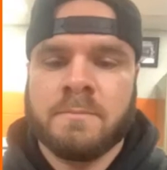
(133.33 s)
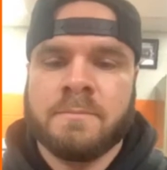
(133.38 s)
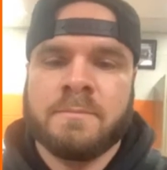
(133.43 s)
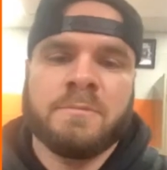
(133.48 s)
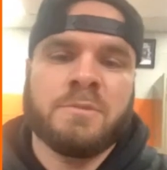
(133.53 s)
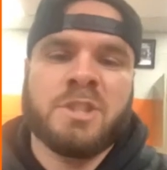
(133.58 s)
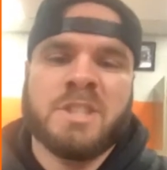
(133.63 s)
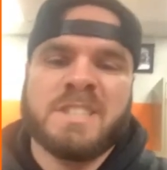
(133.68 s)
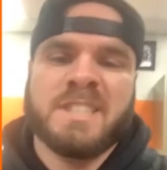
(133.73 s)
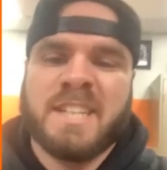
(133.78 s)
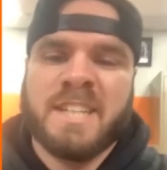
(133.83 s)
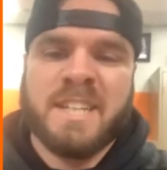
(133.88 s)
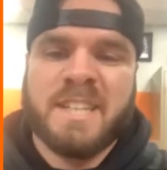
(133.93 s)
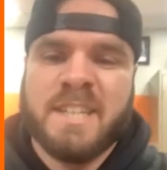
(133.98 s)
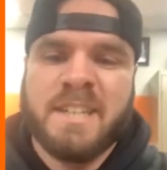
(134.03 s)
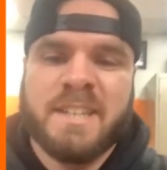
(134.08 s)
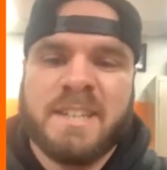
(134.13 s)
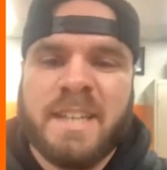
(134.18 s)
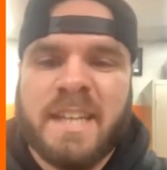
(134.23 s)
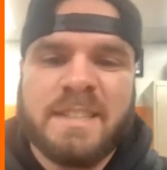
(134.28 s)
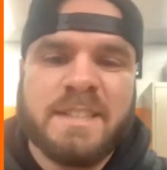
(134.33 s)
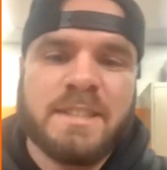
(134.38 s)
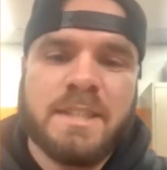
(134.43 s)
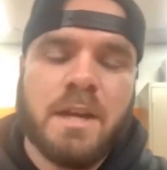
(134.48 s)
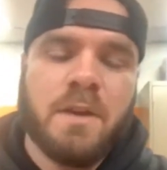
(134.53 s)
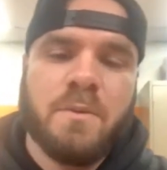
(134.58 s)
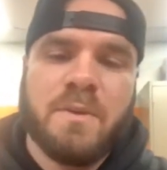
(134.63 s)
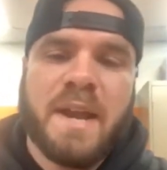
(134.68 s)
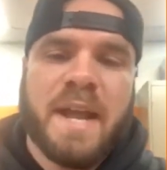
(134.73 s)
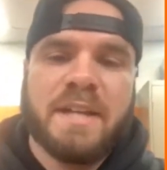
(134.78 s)
Just kidding. That's
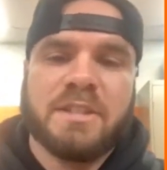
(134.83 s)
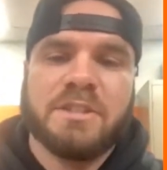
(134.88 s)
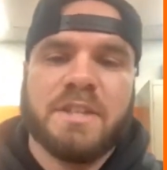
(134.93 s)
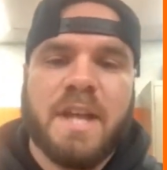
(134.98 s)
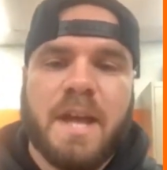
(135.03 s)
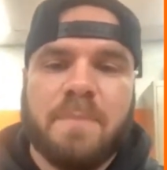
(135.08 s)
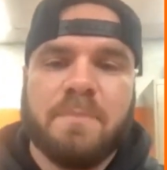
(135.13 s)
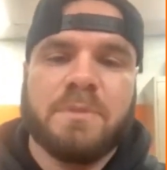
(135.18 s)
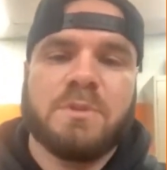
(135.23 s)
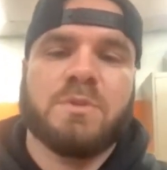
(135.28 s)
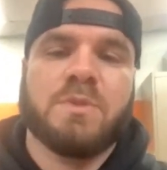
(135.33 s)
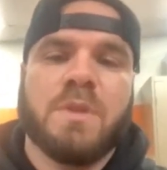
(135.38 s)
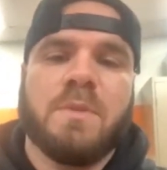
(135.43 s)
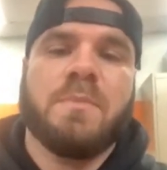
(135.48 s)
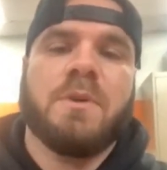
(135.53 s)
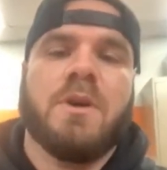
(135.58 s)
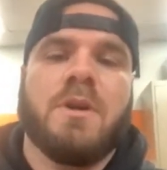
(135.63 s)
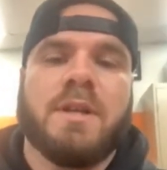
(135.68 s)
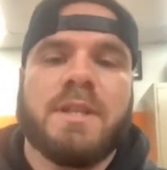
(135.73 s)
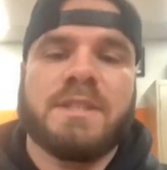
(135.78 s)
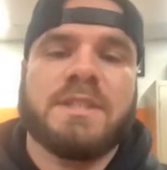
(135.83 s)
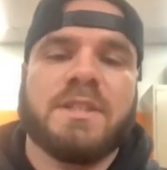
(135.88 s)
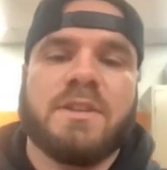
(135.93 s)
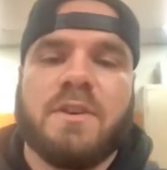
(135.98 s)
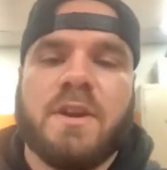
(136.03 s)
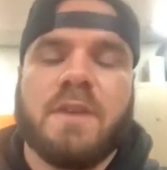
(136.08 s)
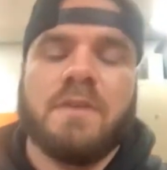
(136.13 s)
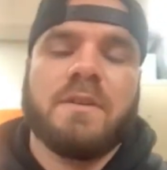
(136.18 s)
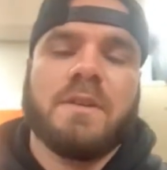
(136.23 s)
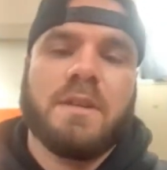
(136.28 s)
not what actually happens when the ball hits the
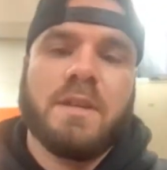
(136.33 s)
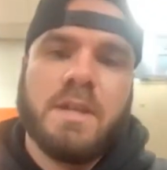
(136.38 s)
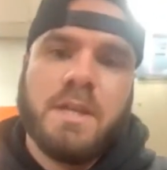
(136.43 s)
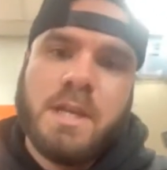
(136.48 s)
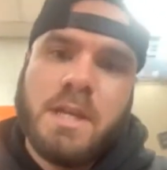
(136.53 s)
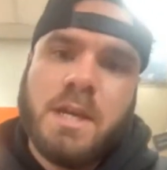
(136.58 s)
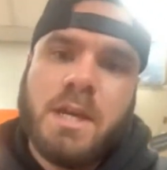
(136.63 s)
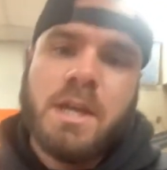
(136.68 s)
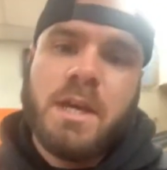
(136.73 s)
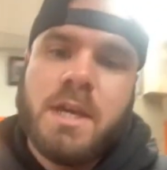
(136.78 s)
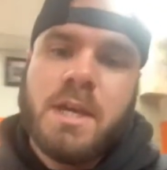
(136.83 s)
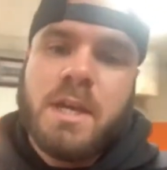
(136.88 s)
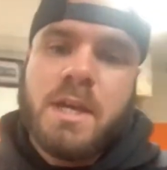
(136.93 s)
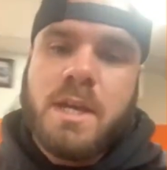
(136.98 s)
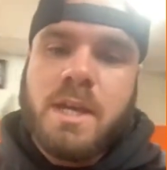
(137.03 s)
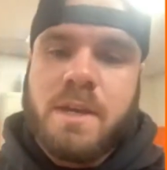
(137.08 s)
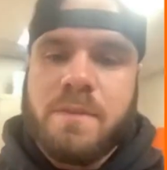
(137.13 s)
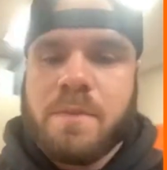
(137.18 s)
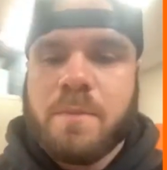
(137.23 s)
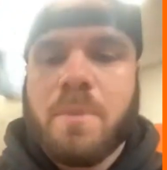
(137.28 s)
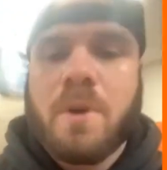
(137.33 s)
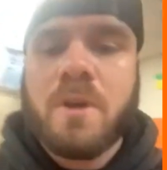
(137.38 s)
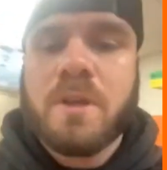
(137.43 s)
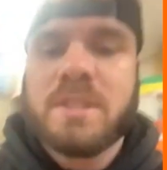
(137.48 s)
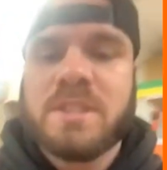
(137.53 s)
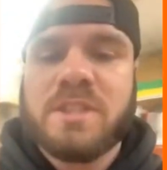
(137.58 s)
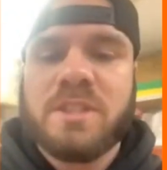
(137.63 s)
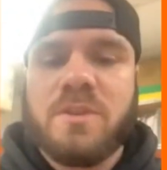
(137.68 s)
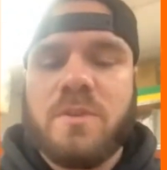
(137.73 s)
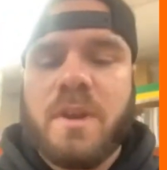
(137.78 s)
ground. If the ball
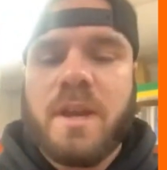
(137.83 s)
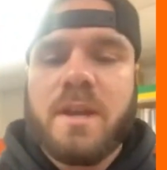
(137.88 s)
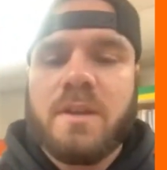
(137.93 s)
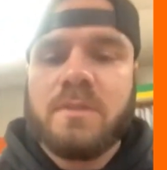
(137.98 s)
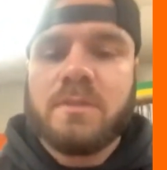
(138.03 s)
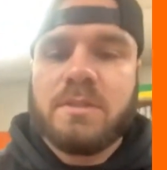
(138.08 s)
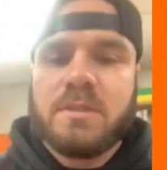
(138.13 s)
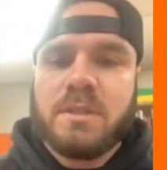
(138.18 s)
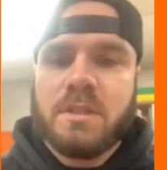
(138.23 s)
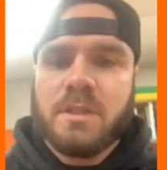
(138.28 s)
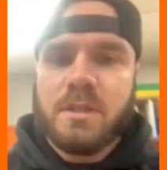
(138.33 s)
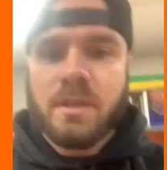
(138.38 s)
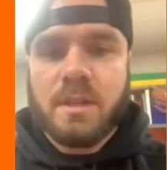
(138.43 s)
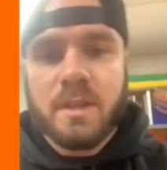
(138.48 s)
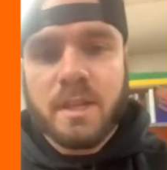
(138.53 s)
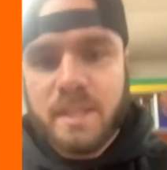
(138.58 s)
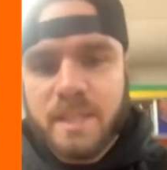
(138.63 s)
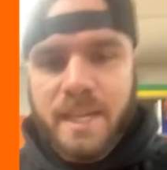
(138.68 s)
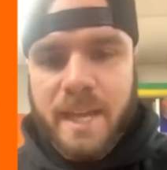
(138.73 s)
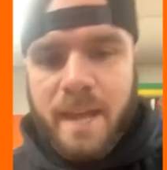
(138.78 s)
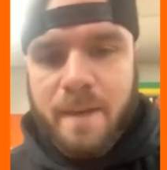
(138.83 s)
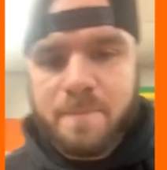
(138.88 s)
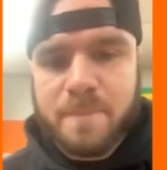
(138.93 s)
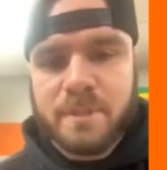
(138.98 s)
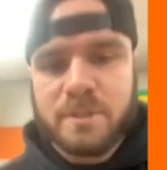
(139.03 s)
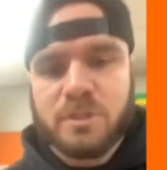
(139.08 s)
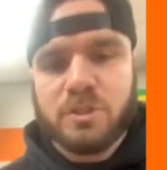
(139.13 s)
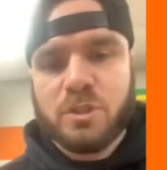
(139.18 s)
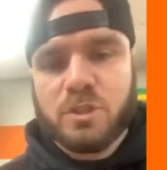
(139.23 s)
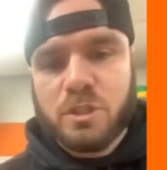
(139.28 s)
hits the ground, nothing
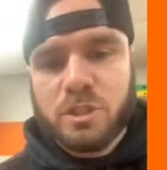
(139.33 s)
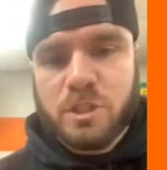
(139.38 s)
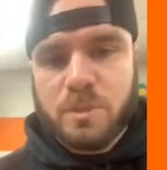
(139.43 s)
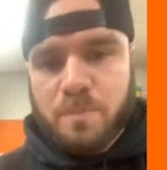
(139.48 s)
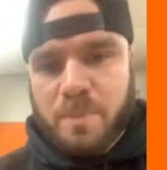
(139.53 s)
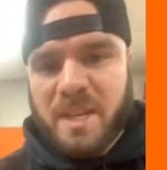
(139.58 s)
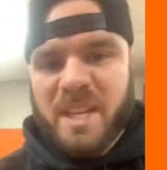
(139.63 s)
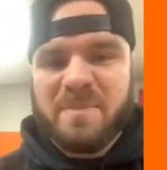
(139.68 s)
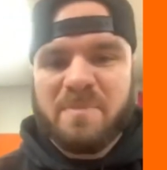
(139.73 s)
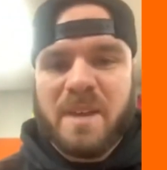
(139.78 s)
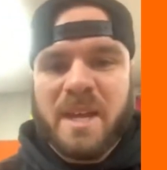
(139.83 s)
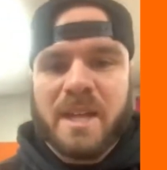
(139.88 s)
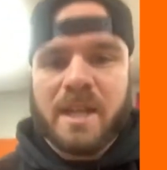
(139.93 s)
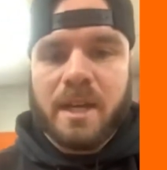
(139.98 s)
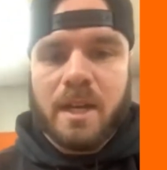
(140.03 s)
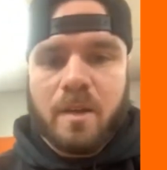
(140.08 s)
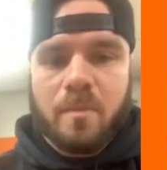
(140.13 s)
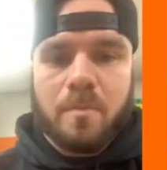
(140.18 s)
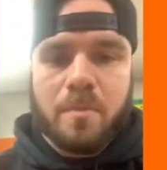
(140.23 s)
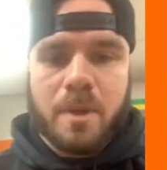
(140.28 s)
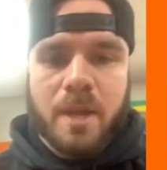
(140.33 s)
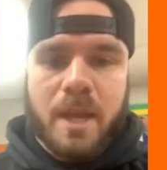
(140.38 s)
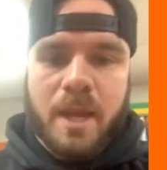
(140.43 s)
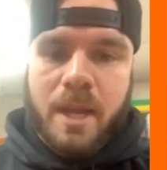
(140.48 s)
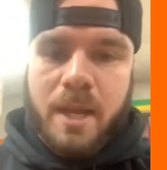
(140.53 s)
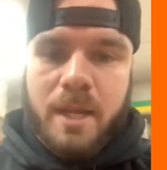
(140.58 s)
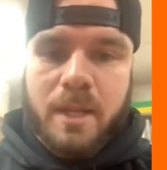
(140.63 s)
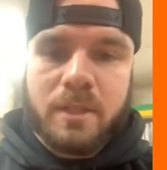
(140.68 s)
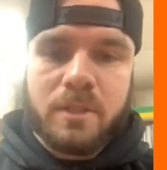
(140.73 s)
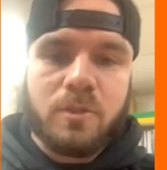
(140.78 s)
happens. You can just pick it back up
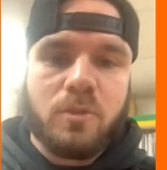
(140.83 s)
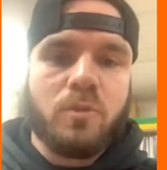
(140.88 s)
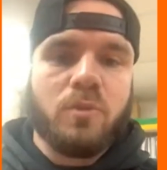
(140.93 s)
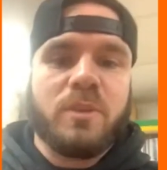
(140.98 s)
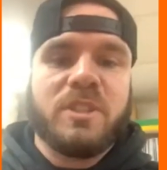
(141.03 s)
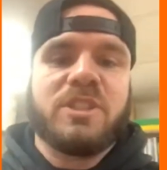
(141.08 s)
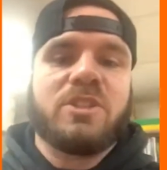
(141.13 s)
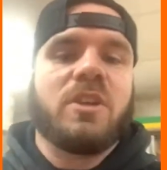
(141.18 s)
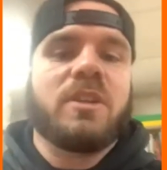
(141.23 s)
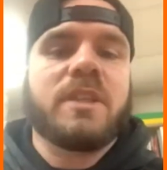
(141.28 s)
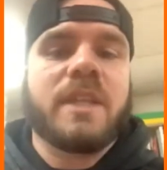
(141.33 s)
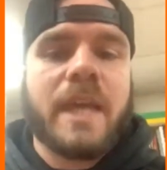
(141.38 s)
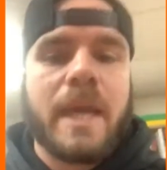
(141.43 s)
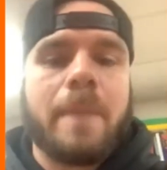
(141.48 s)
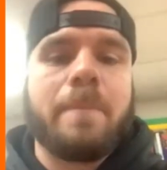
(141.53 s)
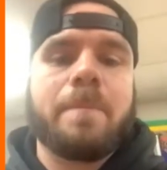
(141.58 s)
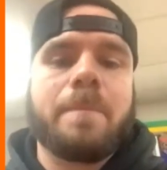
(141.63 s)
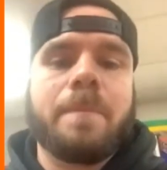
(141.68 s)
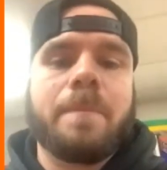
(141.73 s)
and restart the game.